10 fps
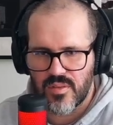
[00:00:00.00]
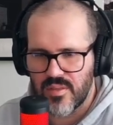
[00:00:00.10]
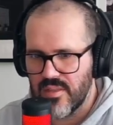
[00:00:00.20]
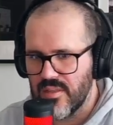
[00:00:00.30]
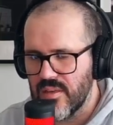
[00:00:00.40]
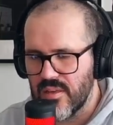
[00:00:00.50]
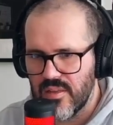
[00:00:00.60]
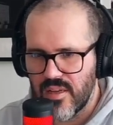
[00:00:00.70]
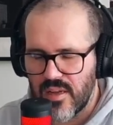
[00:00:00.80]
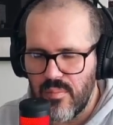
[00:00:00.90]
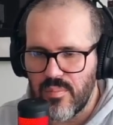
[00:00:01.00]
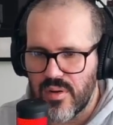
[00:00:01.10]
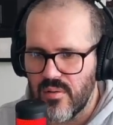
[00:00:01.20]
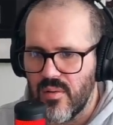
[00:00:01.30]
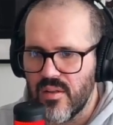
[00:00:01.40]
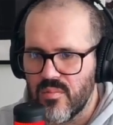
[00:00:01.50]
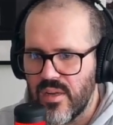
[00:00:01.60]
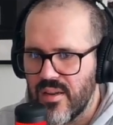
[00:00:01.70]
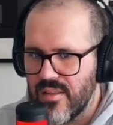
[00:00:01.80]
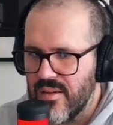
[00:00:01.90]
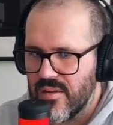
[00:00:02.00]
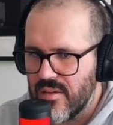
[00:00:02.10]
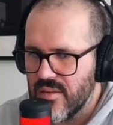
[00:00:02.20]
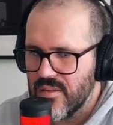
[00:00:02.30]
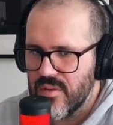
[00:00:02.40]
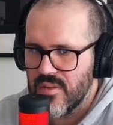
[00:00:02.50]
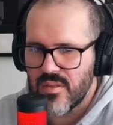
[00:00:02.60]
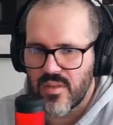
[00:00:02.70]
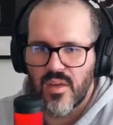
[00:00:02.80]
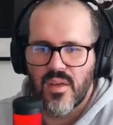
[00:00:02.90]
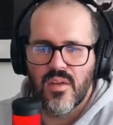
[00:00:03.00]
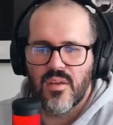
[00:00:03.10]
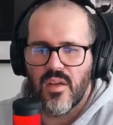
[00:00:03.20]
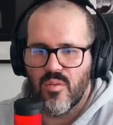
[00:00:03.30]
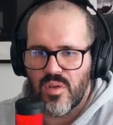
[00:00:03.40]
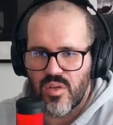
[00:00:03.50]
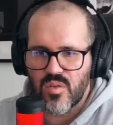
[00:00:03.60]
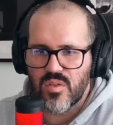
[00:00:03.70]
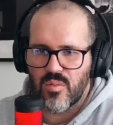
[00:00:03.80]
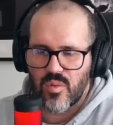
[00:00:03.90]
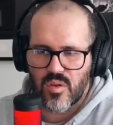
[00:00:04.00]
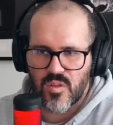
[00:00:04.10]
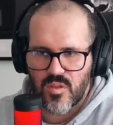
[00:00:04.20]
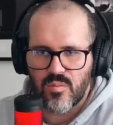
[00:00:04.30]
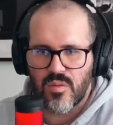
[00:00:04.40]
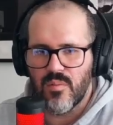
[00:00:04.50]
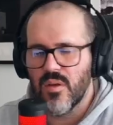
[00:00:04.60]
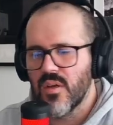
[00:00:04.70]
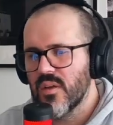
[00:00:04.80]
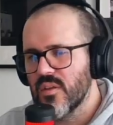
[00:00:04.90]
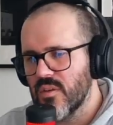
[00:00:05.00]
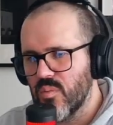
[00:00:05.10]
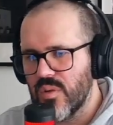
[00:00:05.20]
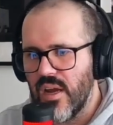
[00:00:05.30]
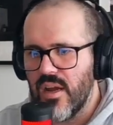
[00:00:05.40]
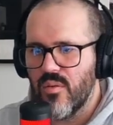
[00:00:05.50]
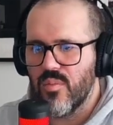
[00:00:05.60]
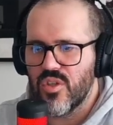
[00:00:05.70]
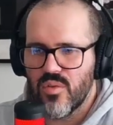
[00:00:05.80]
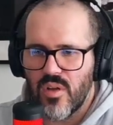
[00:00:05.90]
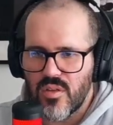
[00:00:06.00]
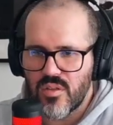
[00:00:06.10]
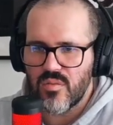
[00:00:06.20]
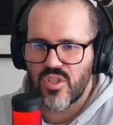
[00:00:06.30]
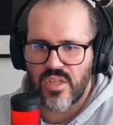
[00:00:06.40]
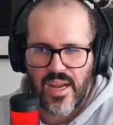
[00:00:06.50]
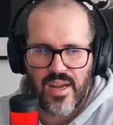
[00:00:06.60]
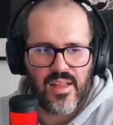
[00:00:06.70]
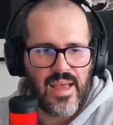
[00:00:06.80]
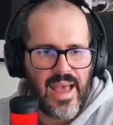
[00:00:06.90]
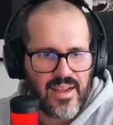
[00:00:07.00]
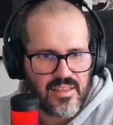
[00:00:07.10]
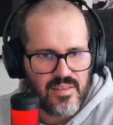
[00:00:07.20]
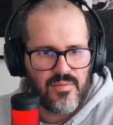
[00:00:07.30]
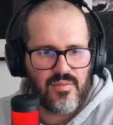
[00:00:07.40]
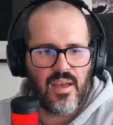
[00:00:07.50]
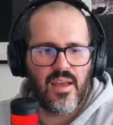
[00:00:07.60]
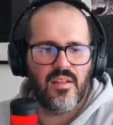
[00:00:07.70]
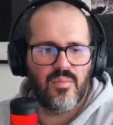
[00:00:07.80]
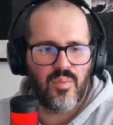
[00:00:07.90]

in the company, right? We are the customers and we use them, we consume them. So we should also share active and